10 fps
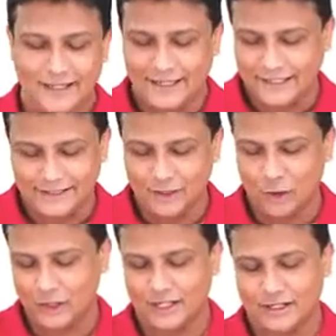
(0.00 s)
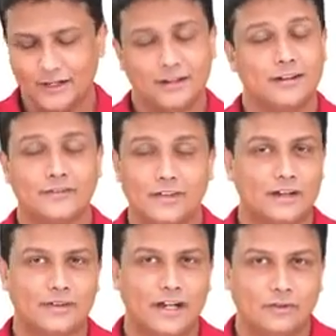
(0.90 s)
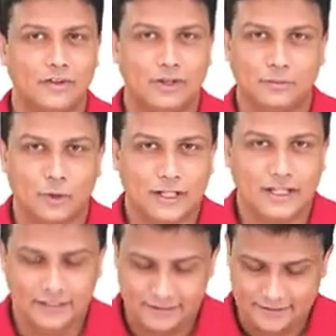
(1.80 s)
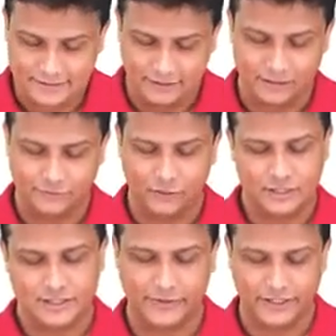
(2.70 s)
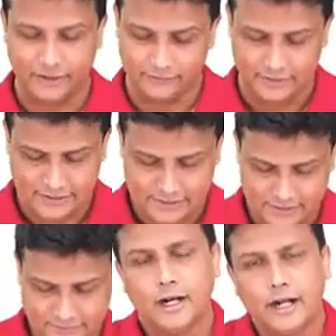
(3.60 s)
And then not only that, we are even done with one more thing, that is the center for stapedial reflex.